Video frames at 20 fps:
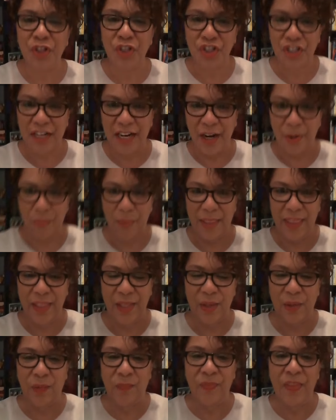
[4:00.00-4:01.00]
share with
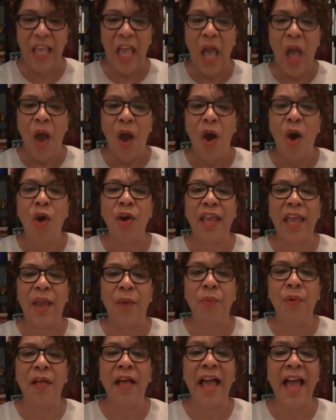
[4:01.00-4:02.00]
you. Okay,
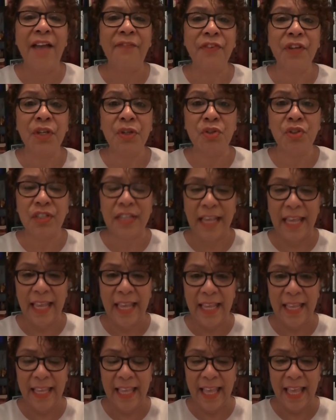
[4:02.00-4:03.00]
well, have a good day.
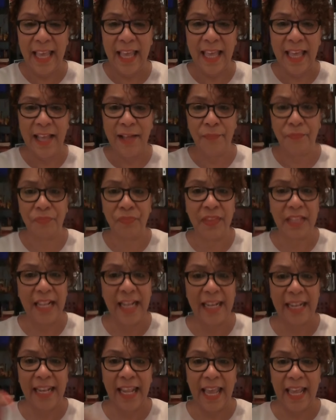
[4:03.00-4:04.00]

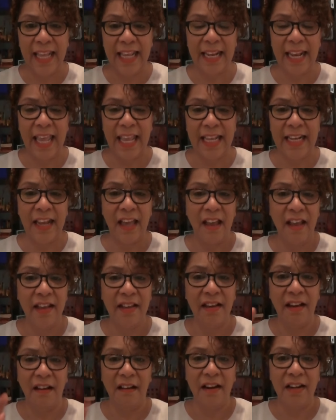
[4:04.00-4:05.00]
Like,
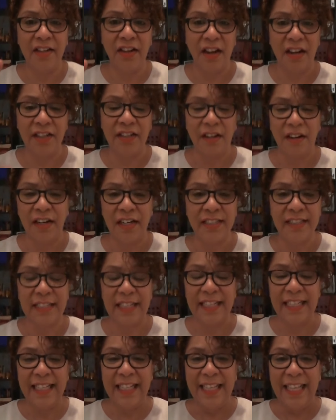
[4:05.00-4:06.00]
heart,
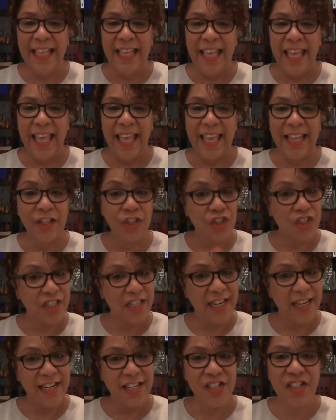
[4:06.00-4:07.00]
and
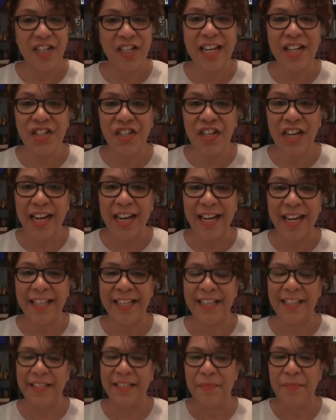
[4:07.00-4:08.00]
share.
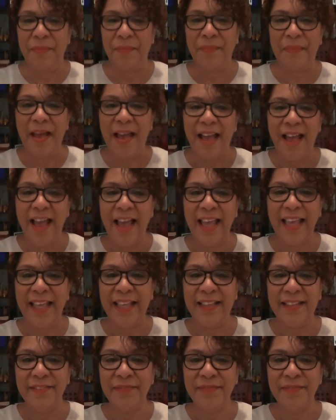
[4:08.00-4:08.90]
Bye.